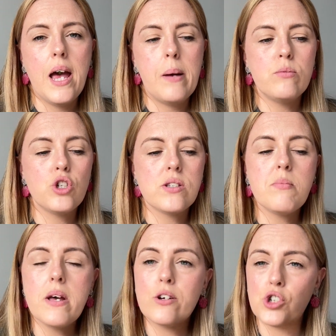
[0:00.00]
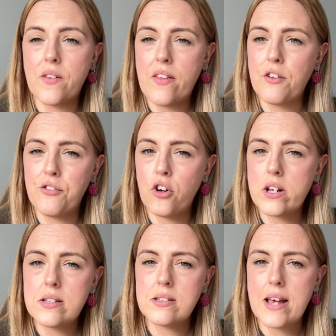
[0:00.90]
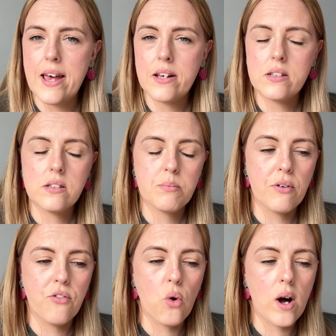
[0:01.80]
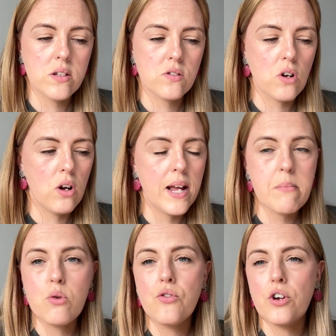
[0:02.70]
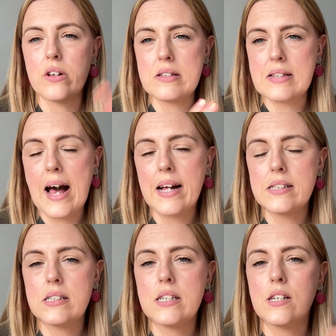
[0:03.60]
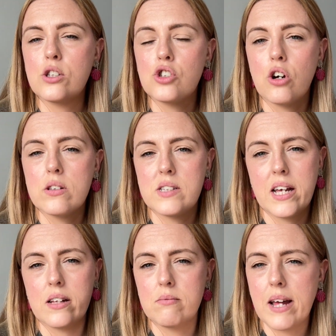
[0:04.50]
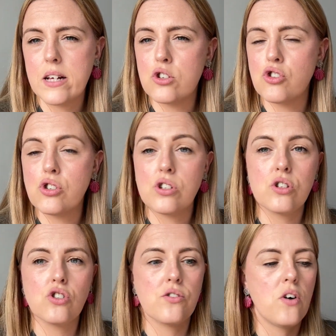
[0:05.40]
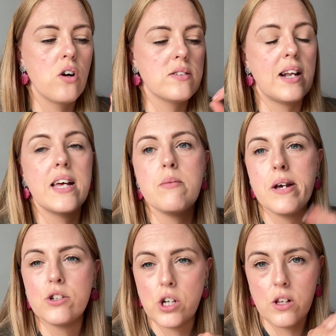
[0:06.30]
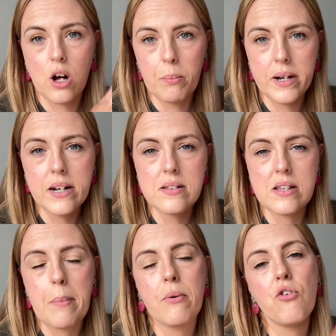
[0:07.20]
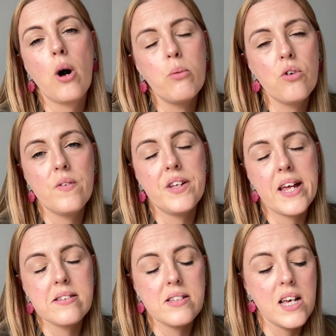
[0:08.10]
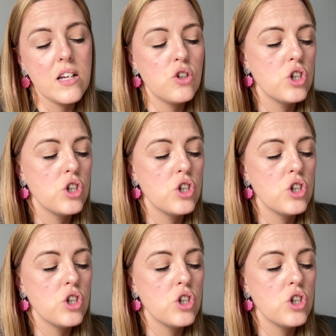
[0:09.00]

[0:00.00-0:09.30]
just to make sure that they're fully set before I start like moving on to sanding and start sticking like studs and stuff on, because I like to make sure they're completely set before I move up the next stage.